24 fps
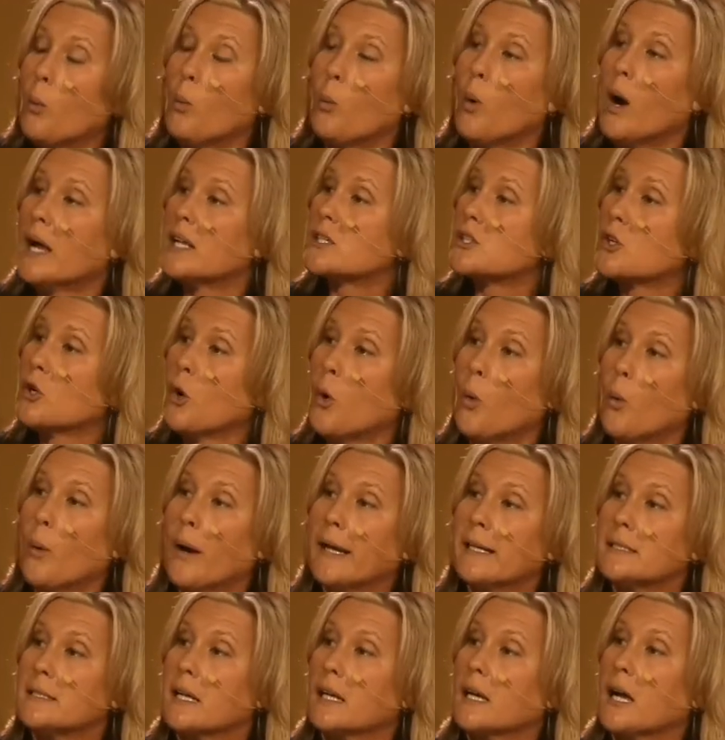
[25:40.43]
what's
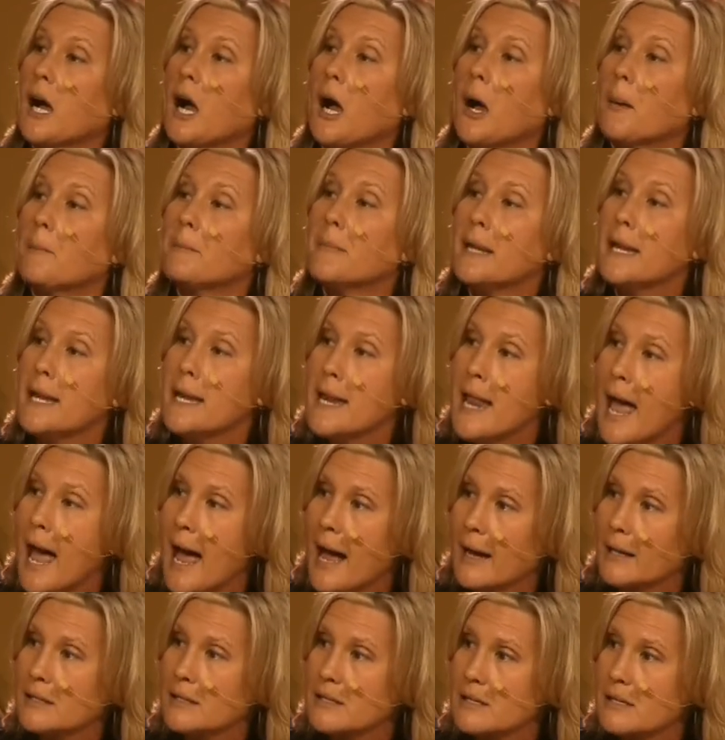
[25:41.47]
going to come
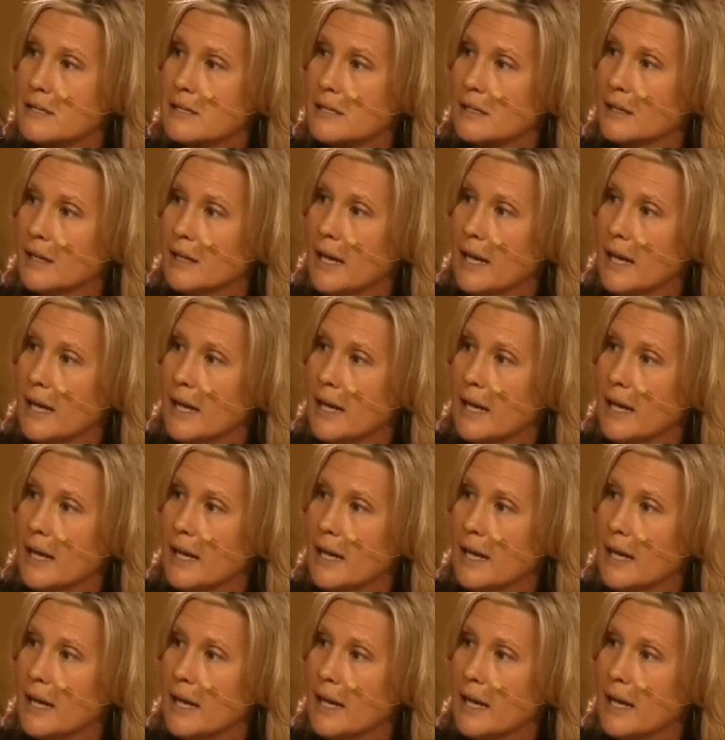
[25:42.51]
next.